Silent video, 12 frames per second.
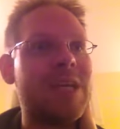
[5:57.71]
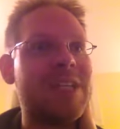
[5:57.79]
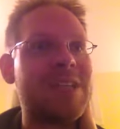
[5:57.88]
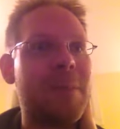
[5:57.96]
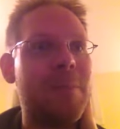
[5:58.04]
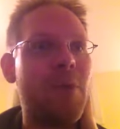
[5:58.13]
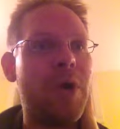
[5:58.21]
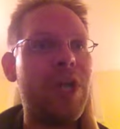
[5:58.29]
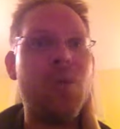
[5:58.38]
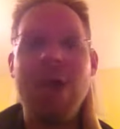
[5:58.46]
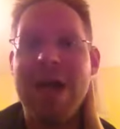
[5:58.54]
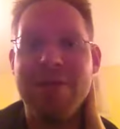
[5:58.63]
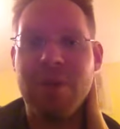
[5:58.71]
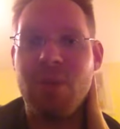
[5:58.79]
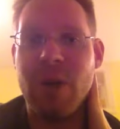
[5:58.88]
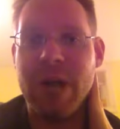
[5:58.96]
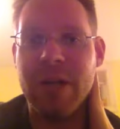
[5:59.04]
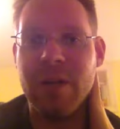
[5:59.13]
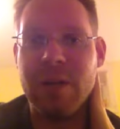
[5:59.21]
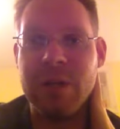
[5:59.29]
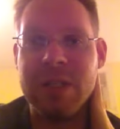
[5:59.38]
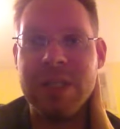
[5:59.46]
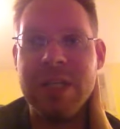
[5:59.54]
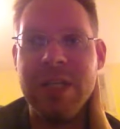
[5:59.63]
at some point you have a brand
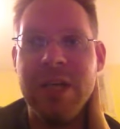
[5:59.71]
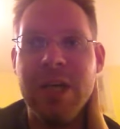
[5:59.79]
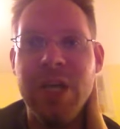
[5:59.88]
loyalty.